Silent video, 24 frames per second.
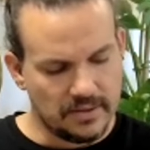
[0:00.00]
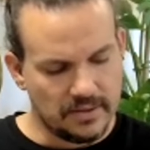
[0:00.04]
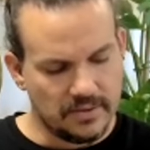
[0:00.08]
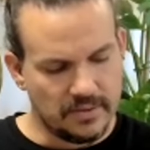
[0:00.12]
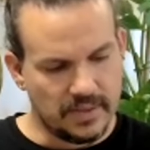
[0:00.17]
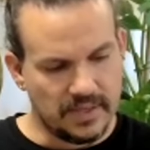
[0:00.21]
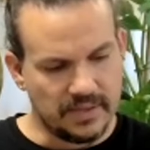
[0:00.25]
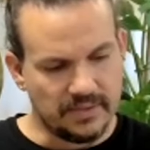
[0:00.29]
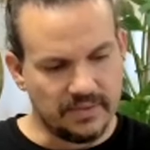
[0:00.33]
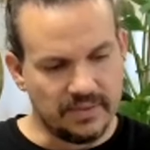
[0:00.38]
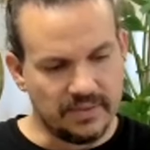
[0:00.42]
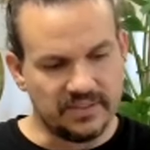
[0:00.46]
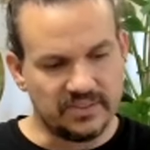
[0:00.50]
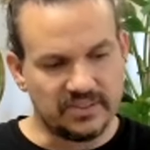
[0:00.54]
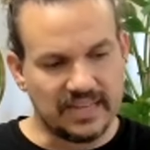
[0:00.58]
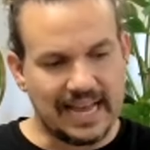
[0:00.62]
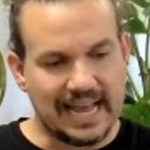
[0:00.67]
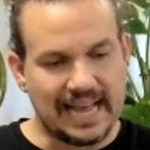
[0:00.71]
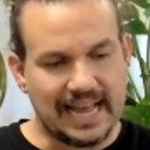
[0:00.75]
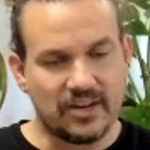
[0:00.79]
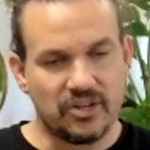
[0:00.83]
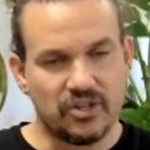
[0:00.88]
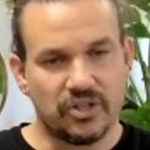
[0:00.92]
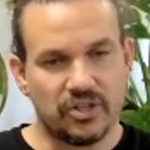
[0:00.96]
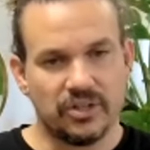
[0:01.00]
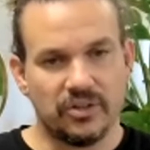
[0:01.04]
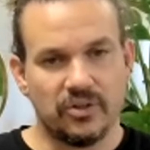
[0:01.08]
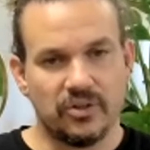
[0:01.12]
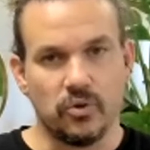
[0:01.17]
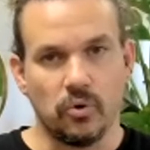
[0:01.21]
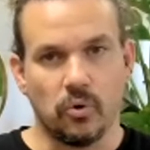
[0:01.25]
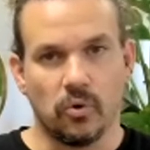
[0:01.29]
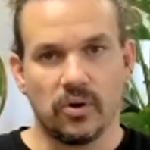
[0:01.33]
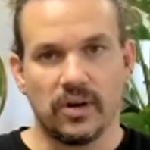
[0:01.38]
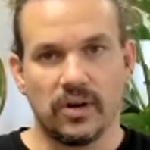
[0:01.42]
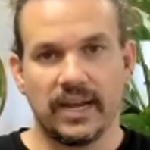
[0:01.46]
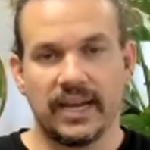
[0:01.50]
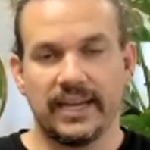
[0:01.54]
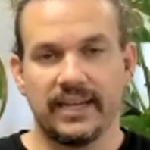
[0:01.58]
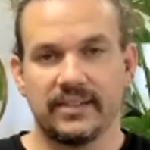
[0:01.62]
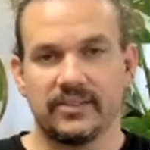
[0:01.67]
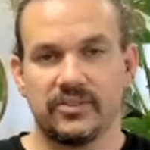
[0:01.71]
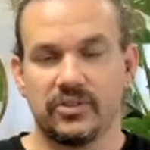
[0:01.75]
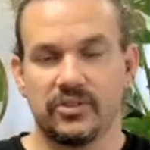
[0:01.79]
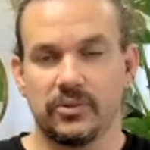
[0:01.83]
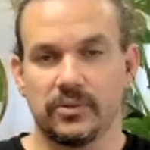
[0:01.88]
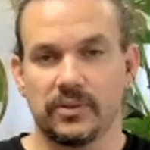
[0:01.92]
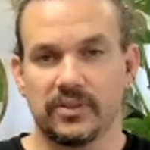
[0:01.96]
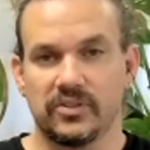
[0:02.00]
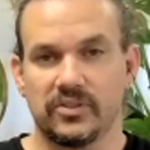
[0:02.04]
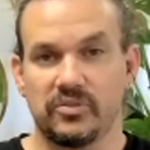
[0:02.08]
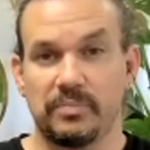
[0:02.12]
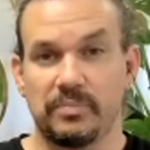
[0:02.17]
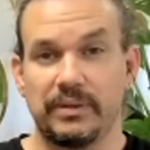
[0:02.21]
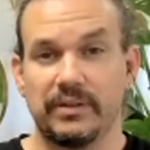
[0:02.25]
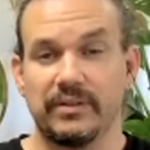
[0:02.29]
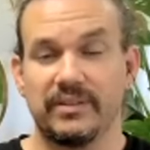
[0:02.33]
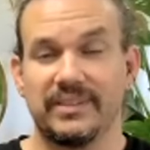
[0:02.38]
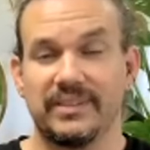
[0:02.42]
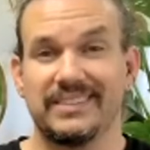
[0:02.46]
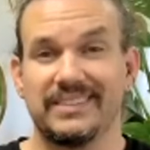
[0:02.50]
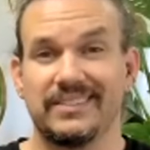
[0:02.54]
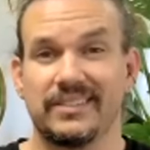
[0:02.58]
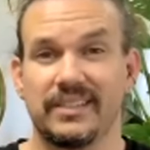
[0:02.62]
that this action, your hands, your experience